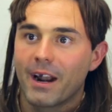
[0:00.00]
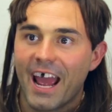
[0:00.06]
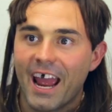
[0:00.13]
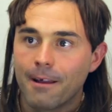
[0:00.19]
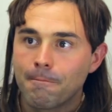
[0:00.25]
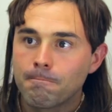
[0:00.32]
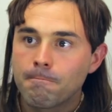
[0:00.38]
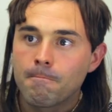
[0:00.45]
but
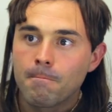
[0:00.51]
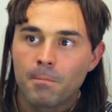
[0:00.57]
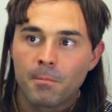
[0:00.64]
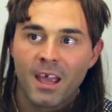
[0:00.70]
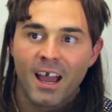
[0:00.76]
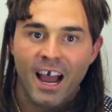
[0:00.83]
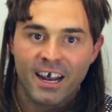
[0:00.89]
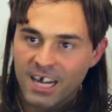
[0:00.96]

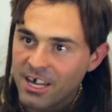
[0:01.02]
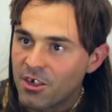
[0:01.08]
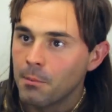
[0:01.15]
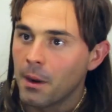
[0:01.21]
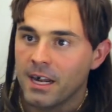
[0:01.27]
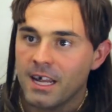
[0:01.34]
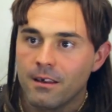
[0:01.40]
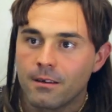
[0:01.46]
I need
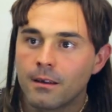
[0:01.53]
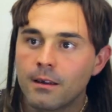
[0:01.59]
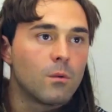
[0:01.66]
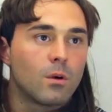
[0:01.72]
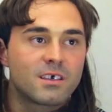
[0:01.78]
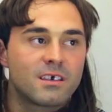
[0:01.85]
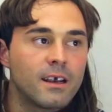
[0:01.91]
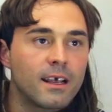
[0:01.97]
the money.
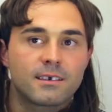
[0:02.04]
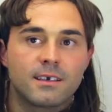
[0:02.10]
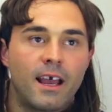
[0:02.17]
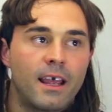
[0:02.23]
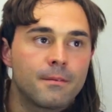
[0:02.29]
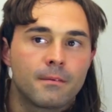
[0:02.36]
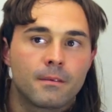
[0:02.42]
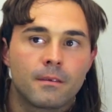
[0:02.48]
What's the next
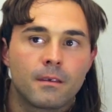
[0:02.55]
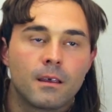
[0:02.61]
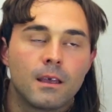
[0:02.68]
line?